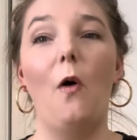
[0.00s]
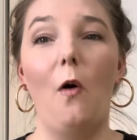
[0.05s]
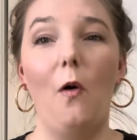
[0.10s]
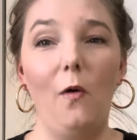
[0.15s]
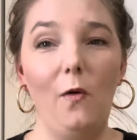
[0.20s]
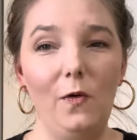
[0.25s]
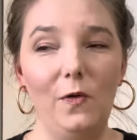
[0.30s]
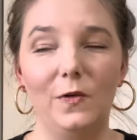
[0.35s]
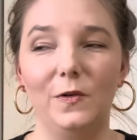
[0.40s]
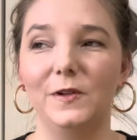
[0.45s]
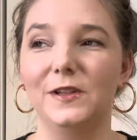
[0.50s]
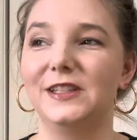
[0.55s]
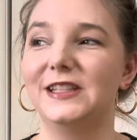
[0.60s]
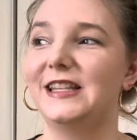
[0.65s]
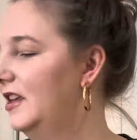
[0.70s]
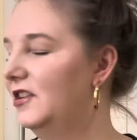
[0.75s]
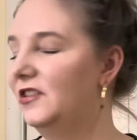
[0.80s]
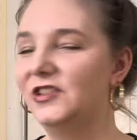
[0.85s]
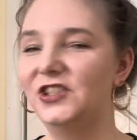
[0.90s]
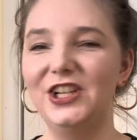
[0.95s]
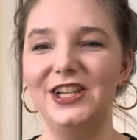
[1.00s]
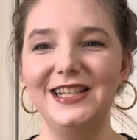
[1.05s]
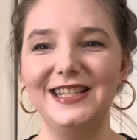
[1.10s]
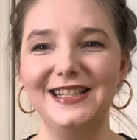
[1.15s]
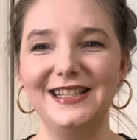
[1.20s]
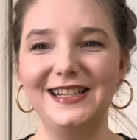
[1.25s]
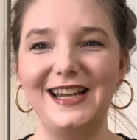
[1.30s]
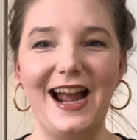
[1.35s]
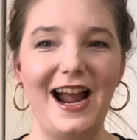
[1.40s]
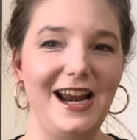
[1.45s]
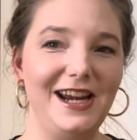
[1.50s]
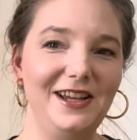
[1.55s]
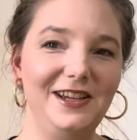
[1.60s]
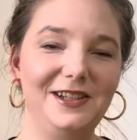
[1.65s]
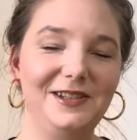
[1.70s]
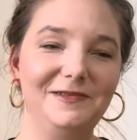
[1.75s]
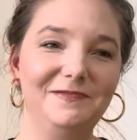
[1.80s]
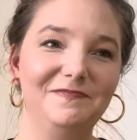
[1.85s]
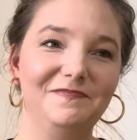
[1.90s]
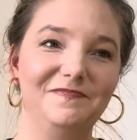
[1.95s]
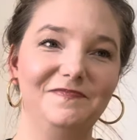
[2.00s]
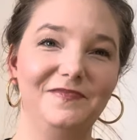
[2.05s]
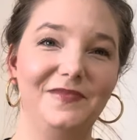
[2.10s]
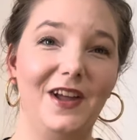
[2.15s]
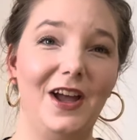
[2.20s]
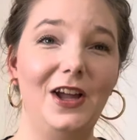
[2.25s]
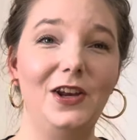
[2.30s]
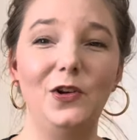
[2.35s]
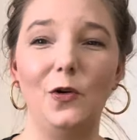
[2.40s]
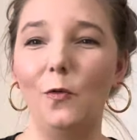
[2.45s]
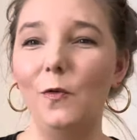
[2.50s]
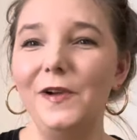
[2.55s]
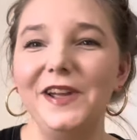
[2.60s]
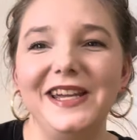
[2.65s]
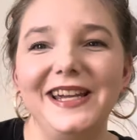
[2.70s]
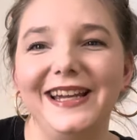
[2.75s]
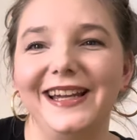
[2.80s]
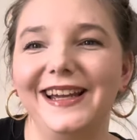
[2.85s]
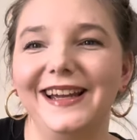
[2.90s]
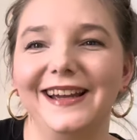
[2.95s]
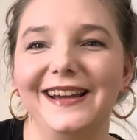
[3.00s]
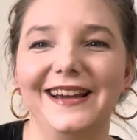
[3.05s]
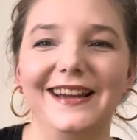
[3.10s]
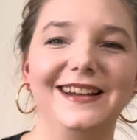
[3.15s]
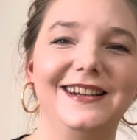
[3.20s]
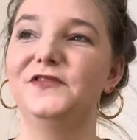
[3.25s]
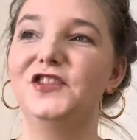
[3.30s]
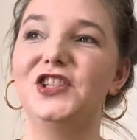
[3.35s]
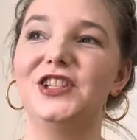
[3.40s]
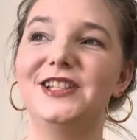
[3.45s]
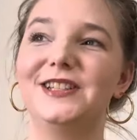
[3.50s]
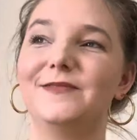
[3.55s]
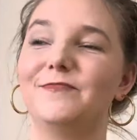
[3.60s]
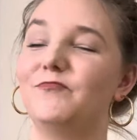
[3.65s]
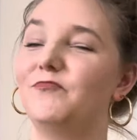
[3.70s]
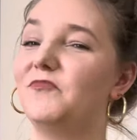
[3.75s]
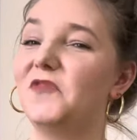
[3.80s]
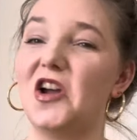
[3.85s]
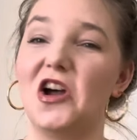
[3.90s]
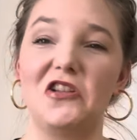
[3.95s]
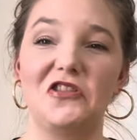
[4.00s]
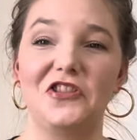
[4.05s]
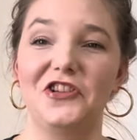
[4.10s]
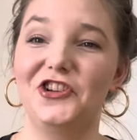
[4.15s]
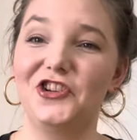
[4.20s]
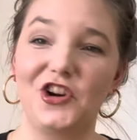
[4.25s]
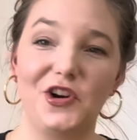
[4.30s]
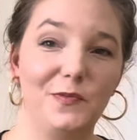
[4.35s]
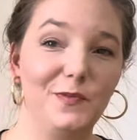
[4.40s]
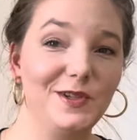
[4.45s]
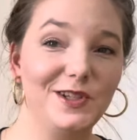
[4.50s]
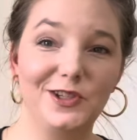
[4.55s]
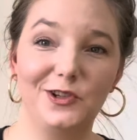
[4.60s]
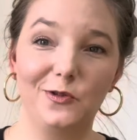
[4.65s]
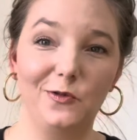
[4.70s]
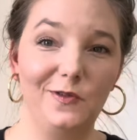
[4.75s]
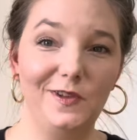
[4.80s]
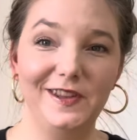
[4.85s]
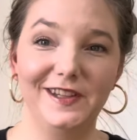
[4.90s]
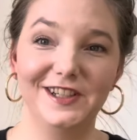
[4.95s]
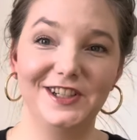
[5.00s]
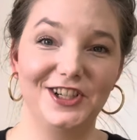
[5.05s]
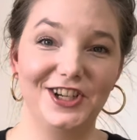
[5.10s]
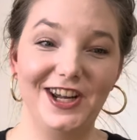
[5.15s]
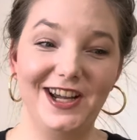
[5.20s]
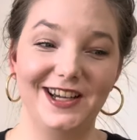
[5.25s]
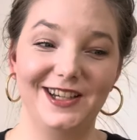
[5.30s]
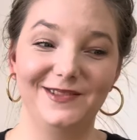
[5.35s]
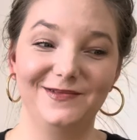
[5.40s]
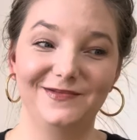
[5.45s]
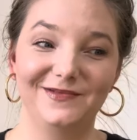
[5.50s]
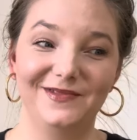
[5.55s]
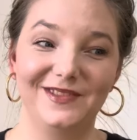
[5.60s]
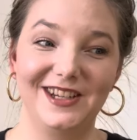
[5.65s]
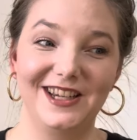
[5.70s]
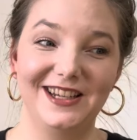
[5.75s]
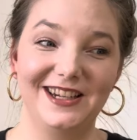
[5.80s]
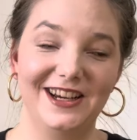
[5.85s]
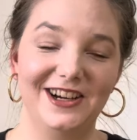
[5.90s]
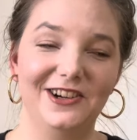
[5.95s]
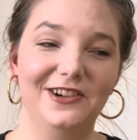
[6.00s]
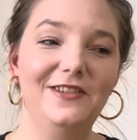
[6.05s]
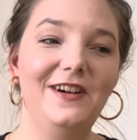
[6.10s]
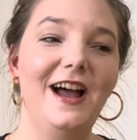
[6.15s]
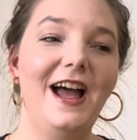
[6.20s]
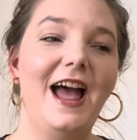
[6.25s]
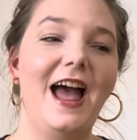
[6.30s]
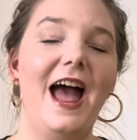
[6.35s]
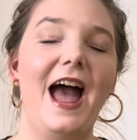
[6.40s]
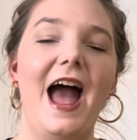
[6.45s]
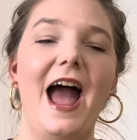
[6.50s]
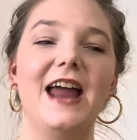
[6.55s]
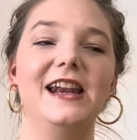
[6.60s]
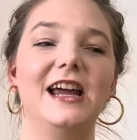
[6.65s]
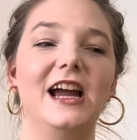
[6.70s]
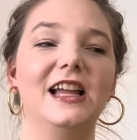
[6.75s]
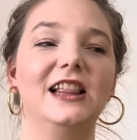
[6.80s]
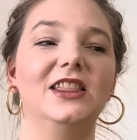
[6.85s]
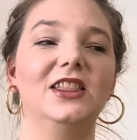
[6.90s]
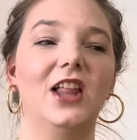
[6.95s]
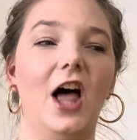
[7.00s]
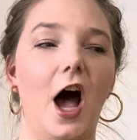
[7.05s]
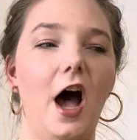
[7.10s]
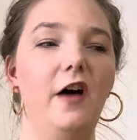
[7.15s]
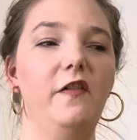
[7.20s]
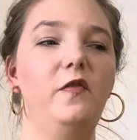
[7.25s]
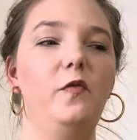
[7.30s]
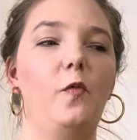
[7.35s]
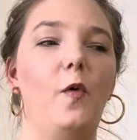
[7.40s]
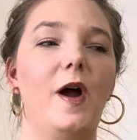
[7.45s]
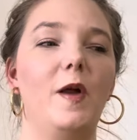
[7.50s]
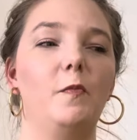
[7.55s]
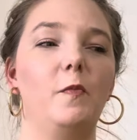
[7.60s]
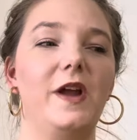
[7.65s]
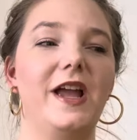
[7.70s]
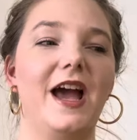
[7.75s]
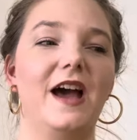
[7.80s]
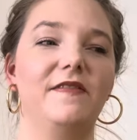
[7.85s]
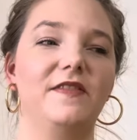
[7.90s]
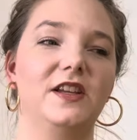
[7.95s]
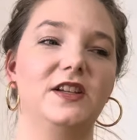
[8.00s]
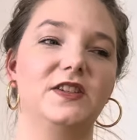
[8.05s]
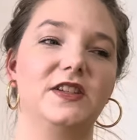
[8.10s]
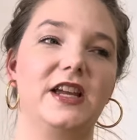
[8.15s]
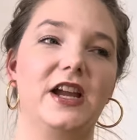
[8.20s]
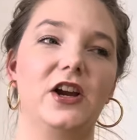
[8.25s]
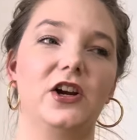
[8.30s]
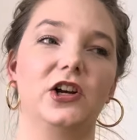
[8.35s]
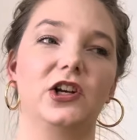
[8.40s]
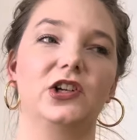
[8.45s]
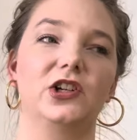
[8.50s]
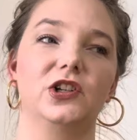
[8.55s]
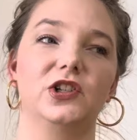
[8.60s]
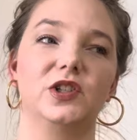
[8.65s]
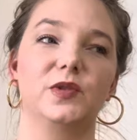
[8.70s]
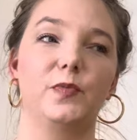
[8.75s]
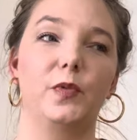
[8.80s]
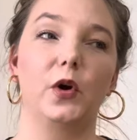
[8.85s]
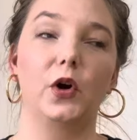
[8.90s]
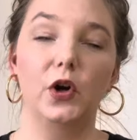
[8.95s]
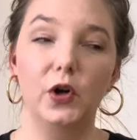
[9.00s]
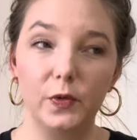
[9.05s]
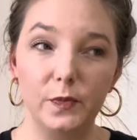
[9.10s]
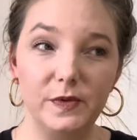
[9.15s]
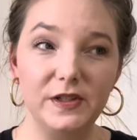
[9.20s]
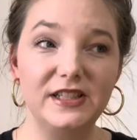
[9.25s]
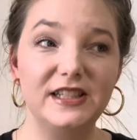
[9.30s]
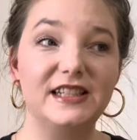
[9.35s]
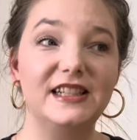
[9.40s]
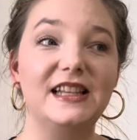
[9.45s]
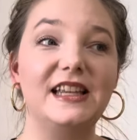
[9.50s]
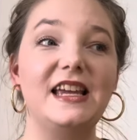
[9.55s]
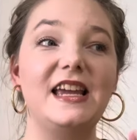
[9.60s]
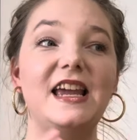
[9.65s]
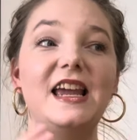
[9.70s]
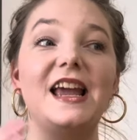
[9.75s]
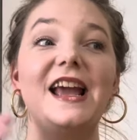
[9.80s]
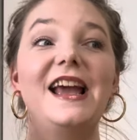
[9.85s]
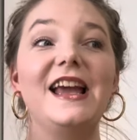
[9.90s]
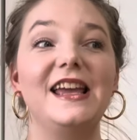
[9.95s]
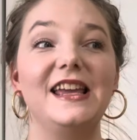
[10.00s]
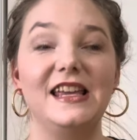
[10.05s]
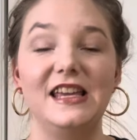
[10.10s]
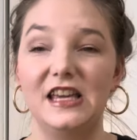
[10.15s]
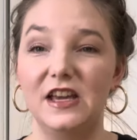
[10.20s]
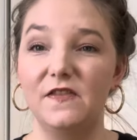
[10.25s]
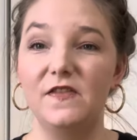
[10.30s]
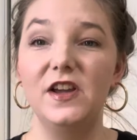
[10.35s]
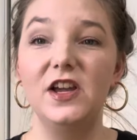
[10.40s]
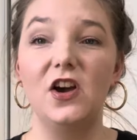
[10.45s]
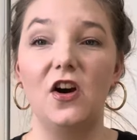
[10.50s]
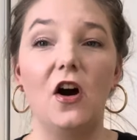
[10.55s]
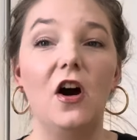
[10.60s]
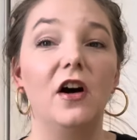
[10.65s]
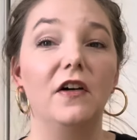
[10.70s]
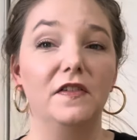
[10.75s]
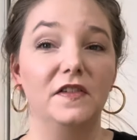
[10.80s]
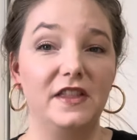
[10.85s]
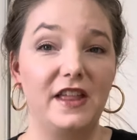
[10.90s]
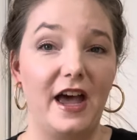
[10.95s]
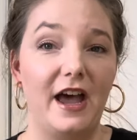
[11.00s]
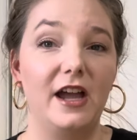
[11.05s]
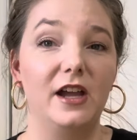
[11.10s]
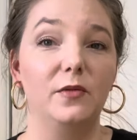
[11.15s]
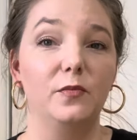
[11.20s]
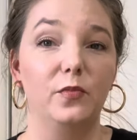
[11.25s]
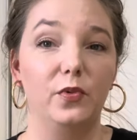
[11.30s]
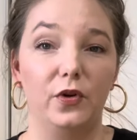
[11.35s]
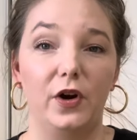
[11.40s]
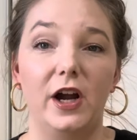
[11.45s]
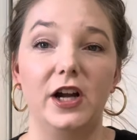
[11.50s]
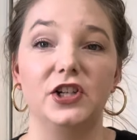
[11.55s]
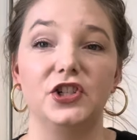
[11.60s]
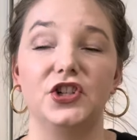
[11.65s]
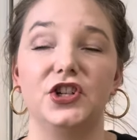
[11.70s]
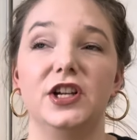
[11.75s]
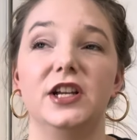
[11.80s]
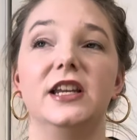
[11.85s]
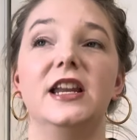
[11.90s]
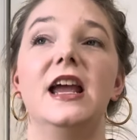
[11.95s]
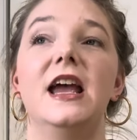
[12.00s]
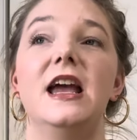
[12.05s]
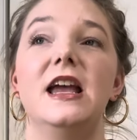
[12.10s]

old. They're just kind of annoying and just not the sharpest tool in the shed, you know? And I love when we have those characters purposely giving off that impression,